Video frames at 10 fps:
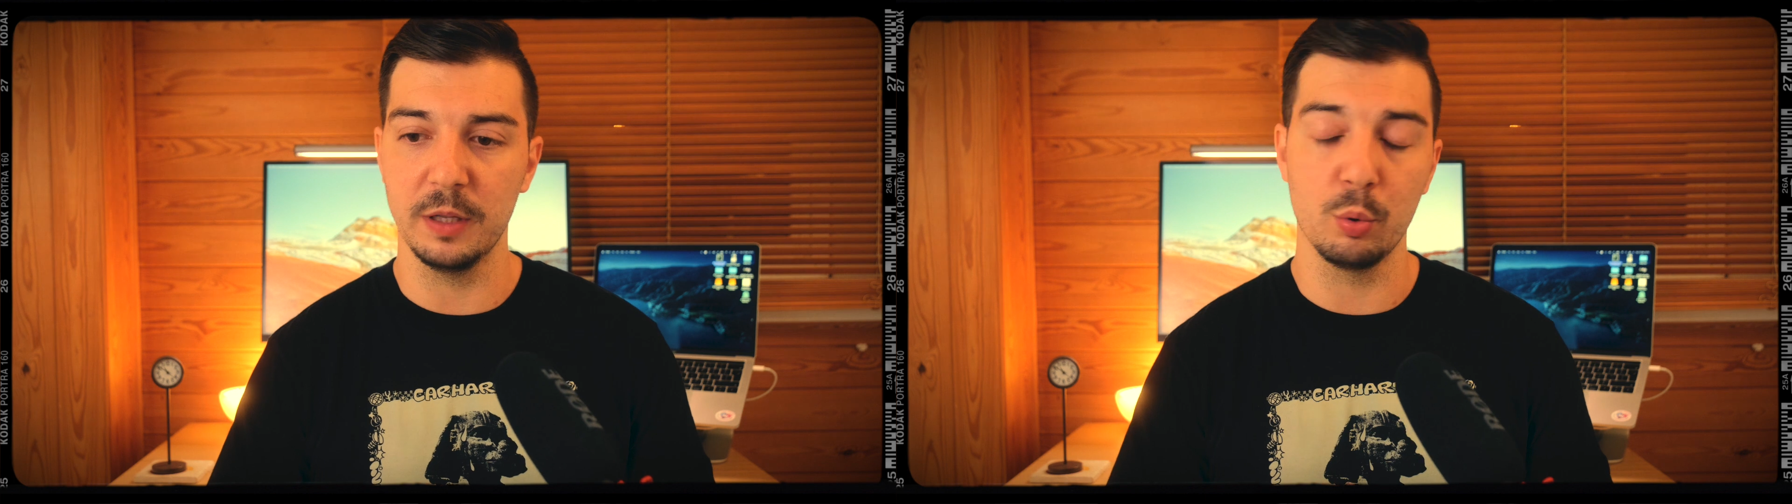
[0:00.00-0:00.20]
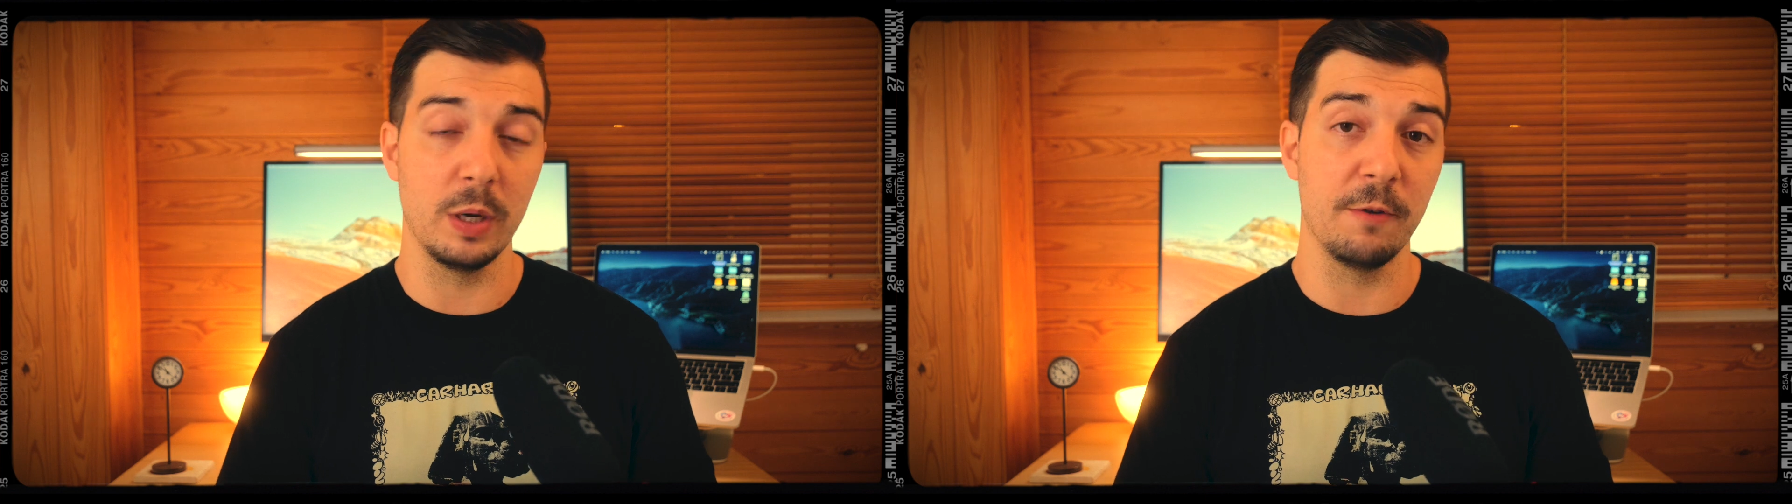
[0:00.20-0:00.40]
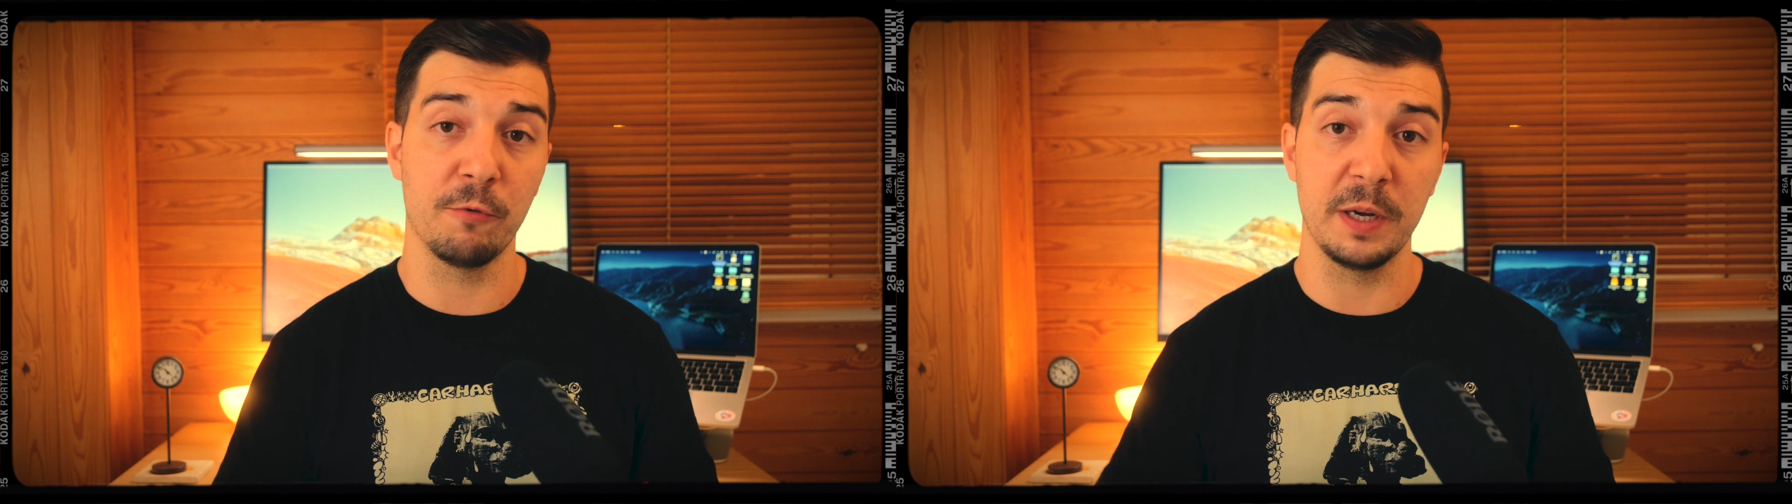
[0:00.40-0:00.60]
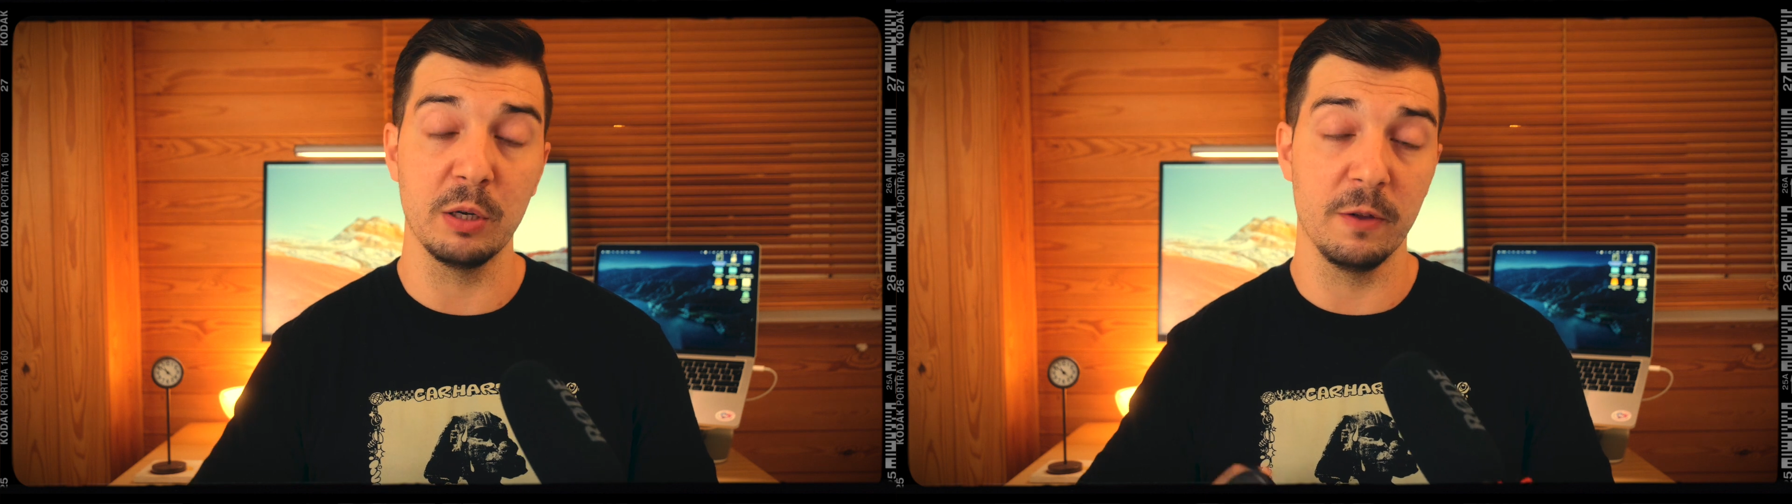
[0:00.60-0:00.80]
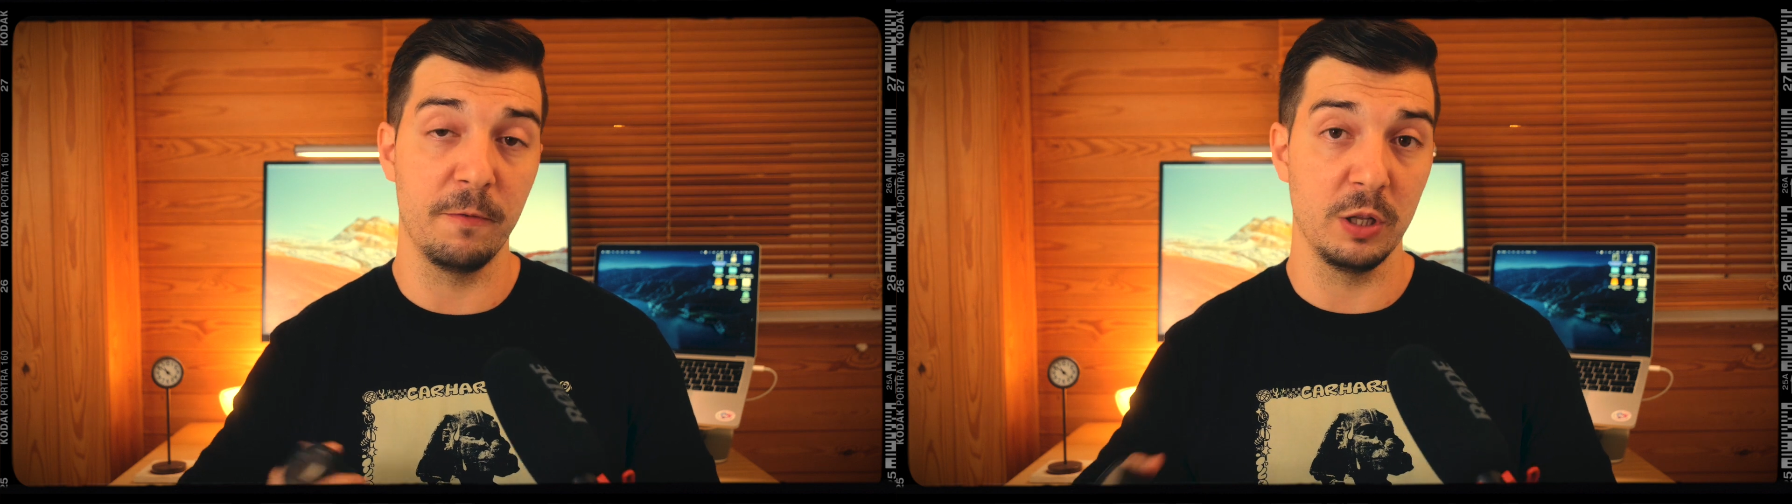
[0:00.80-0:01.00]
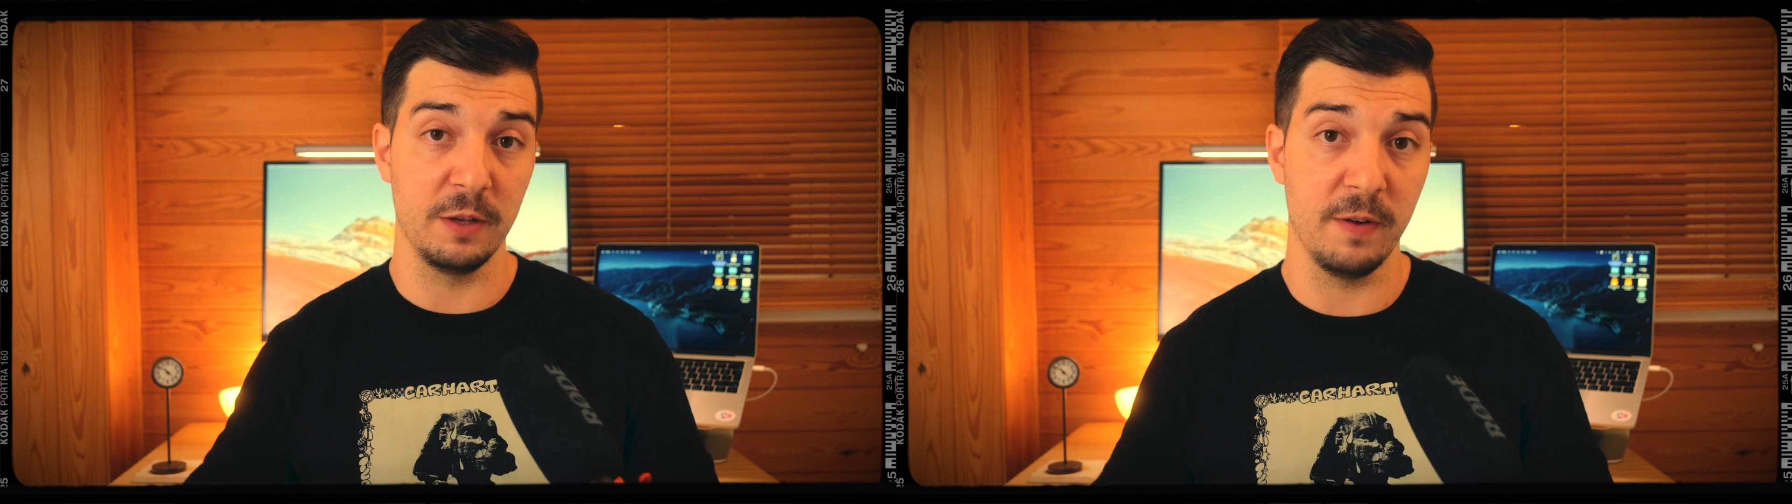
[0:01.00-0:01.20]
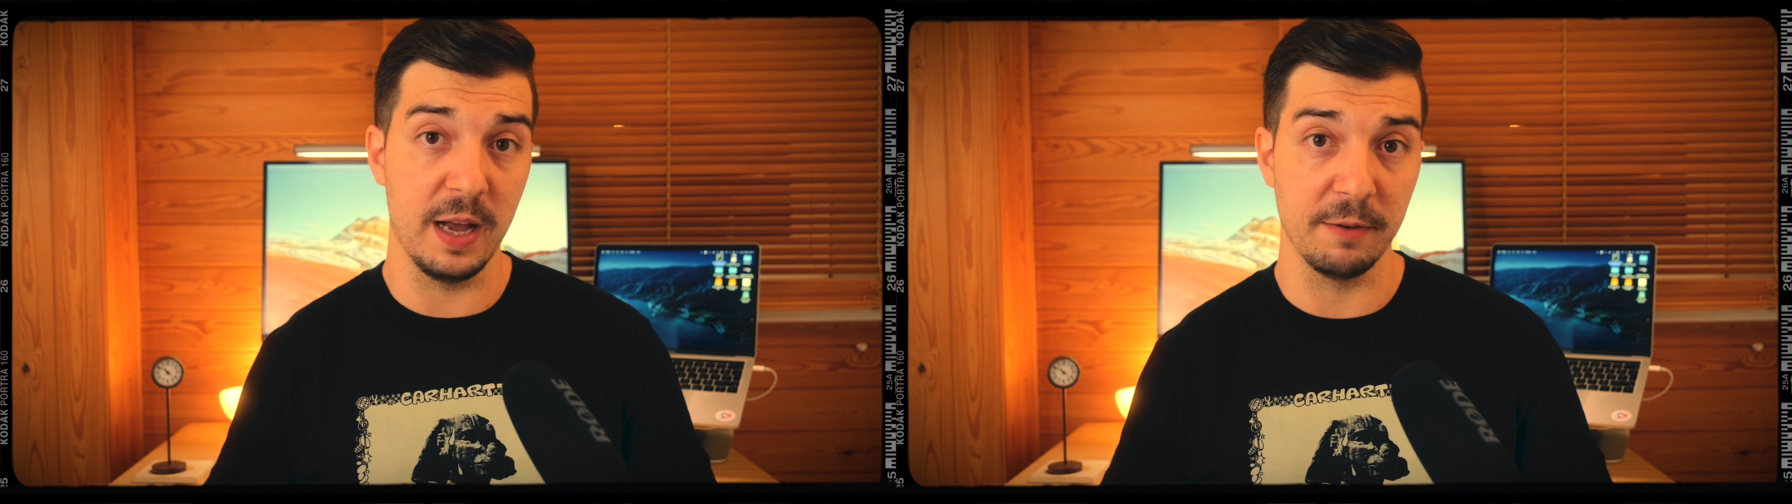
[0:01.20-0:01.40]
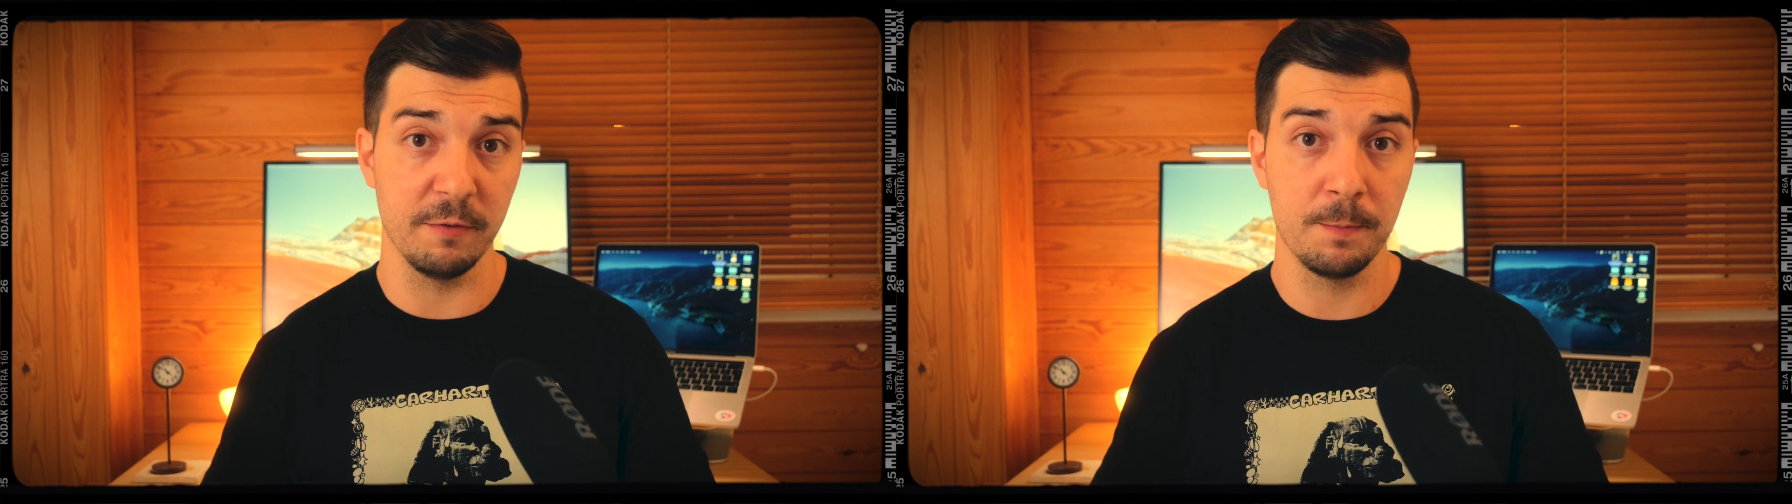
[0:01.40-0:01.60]
23 or the
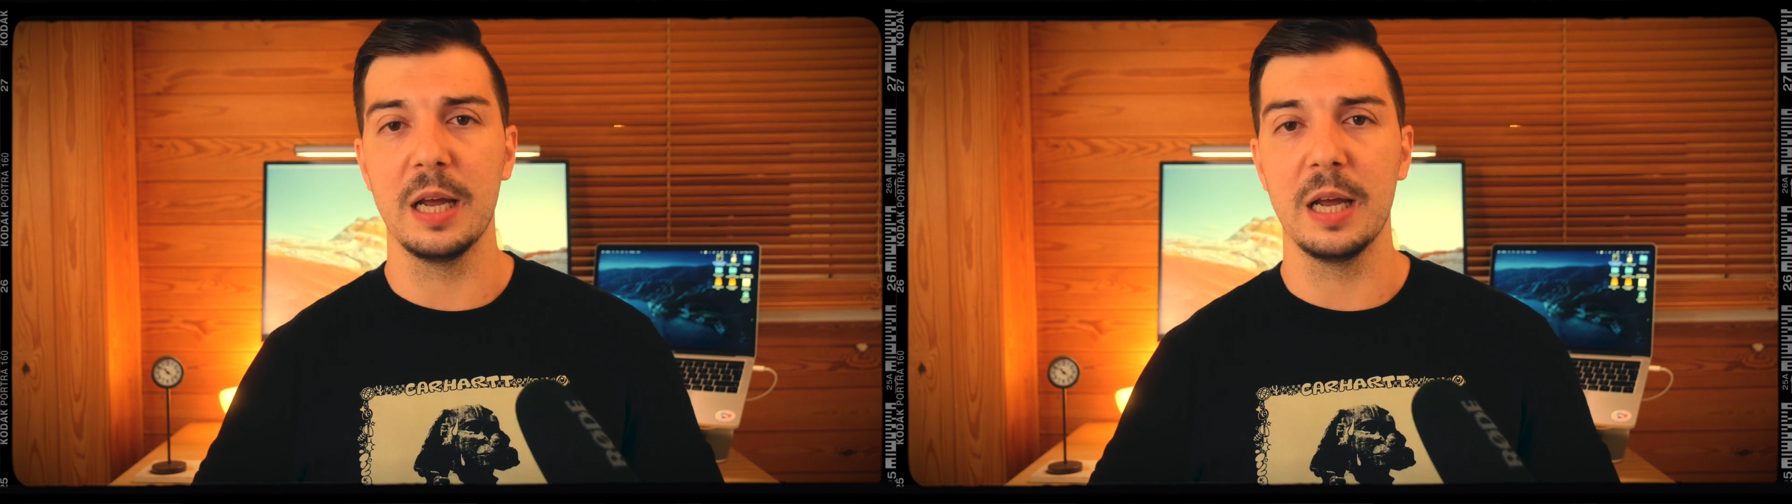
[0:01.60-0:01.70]
35.